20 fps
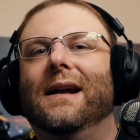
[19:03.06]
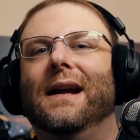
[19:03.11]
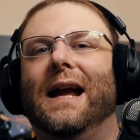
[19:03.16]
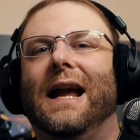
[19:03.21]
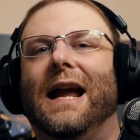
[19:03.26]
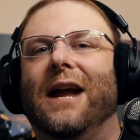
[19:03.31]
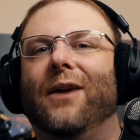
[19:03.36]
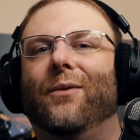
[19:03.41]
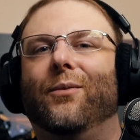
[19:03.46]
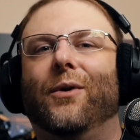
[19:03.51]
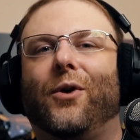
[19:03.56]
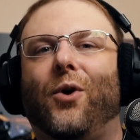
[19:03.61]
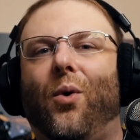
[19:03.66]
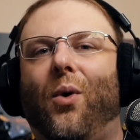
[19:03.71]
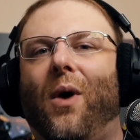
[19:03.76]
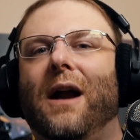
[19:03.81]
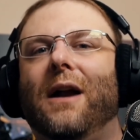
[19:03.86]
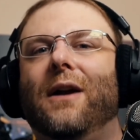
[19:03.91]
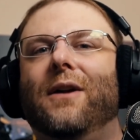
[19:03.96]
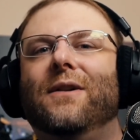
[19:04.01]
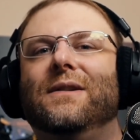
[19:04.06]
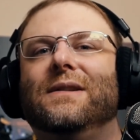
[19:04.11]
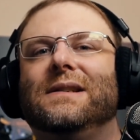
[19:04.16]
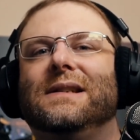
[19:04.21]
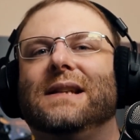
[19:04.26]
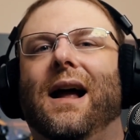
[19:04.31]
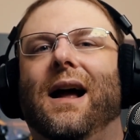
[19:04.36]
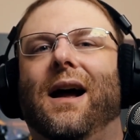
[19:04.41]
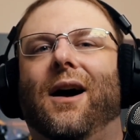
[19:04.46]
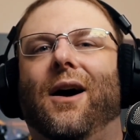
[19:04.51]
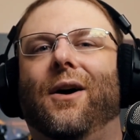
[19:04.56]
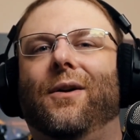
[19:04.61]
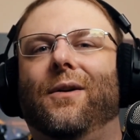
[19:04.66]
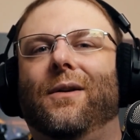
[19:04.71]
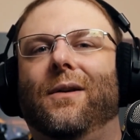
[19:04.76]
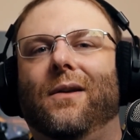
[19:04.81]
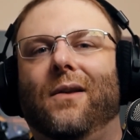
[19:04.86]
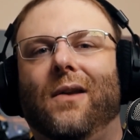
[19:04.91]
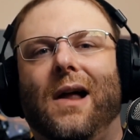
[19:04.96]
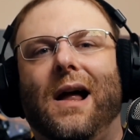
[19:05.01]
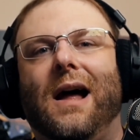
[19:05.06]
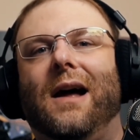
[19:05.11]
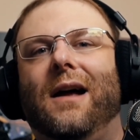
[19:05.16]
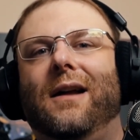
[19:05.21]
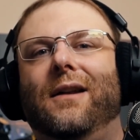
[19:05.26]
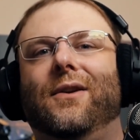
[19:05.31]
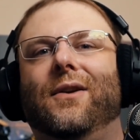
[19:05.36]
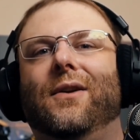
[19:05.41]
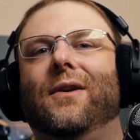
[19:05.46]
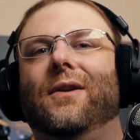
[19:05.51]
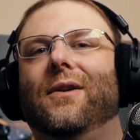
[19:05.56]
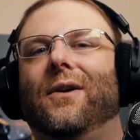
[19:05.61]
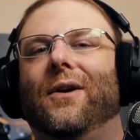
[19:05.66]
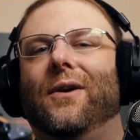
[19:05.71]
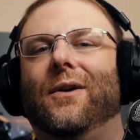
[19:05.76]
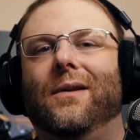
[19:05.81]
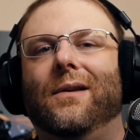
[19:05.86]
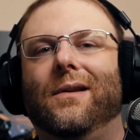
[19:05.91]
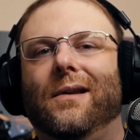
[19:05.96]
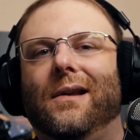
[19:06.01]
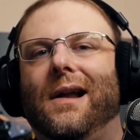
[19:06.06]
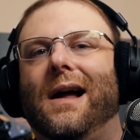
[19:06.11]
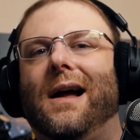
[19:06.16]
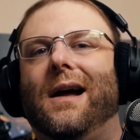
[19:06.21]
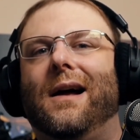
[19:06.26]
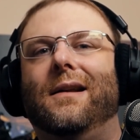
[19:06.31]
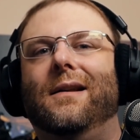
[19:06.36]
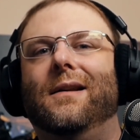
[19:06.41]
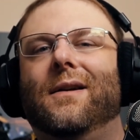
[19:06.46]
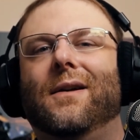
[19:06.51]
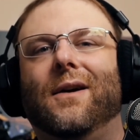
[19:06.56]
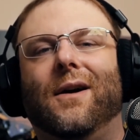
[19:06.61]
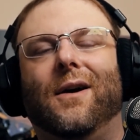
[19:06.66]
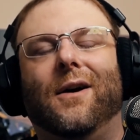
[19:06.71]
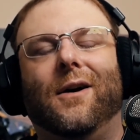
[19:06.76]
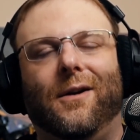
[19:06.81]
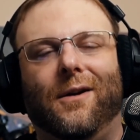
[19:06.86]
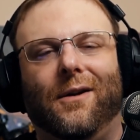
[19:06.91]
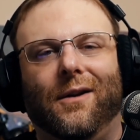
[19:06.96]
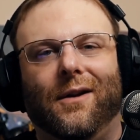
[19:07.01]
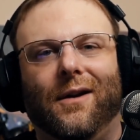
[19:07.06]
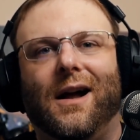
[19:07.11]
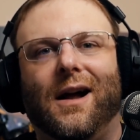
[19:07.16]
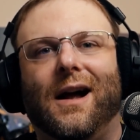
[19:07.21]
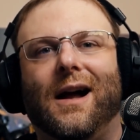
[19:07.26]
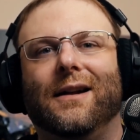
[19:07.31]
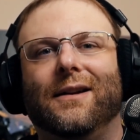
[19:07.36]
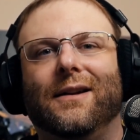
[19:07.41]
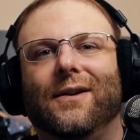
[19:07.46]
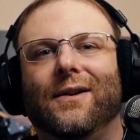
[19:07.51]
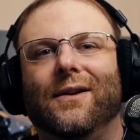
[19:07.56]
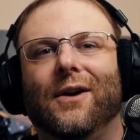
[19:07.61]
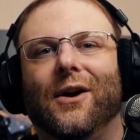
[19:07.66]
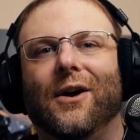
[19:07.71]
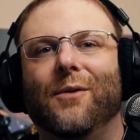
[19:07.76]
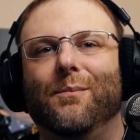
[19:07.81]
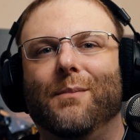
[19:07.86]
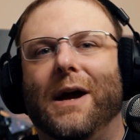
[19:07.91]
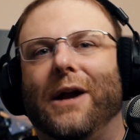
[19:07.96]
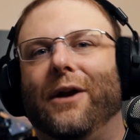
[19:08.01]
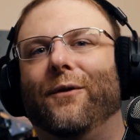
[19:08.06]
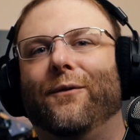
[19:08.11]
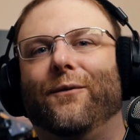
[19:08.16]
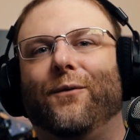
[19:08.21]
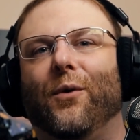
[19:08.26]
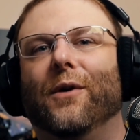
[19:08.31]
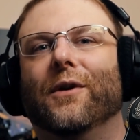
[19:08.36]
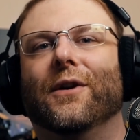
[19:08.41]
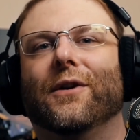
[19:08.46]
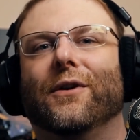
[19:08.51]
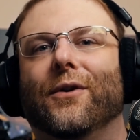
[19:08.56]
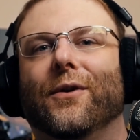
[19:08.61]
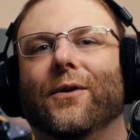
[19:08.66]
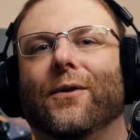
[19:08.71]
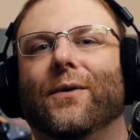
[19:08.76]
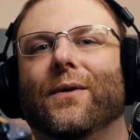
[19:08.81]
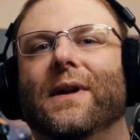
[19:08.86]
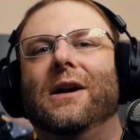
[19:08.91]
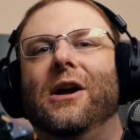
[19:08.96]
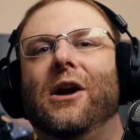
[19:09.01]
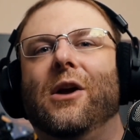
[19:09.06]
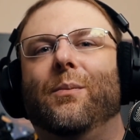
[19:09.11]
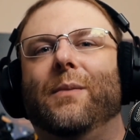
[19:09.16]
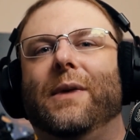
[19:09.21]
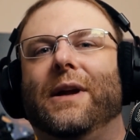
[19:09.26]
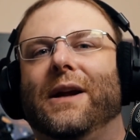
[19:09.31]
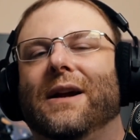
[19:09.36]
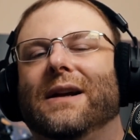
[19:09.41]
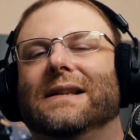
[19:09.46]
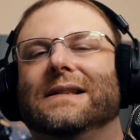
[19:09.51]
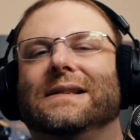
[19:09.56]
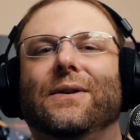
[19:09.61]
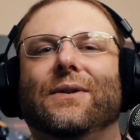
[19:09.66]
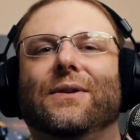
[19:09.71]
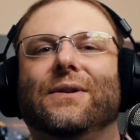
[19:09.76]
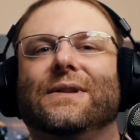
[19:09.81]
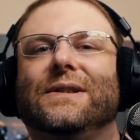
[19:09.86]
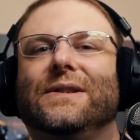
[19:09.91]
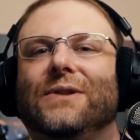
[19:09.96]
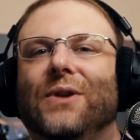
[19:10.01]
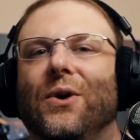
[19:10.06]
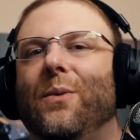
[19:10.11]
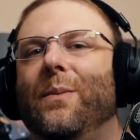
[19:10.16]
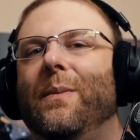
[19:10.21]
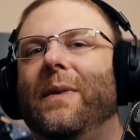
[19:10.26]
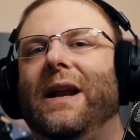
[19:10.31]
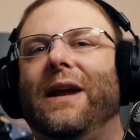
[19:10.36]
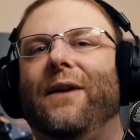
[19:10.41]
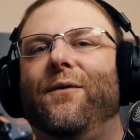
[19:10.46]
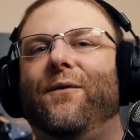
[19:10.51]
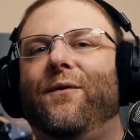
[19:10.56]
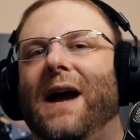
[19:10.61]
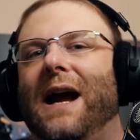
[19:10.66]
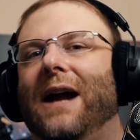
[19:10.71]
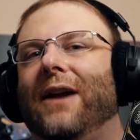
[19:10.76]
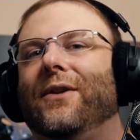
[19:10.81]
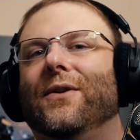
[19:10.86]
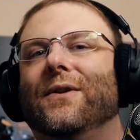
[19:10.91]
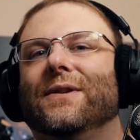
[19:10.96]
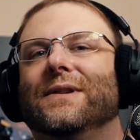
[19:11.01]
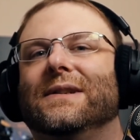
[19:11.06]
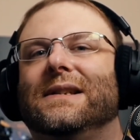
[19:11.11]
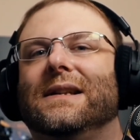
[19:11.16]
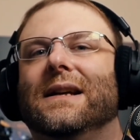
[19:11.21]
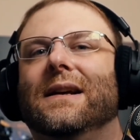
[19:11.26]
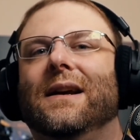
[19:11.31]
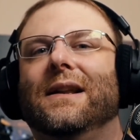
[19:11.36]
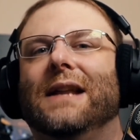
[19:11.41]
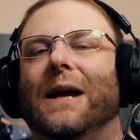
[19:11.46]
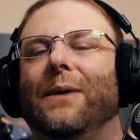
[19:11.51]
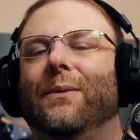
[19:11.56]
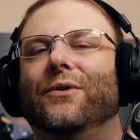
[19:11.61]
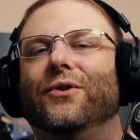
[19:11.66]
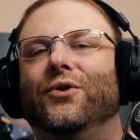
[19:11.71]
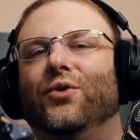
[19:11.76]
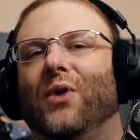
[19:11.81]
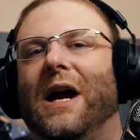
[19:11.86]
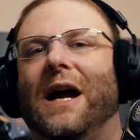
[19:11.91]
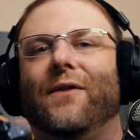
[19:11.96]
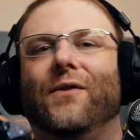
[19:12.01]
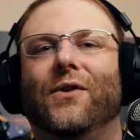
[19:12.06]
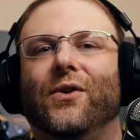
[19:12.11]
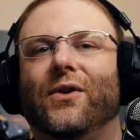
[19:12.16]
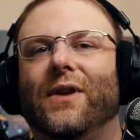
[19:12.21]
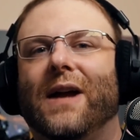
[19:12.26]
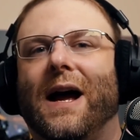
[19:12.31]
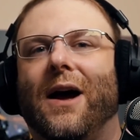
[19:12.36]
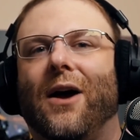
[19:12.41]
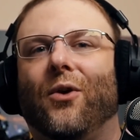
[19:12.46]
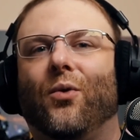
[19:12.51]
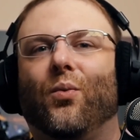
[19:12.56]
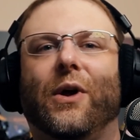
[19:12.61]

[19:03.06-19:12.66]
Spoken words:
It requires a lot of mental fortitude, because there is so many factors that will drive you down.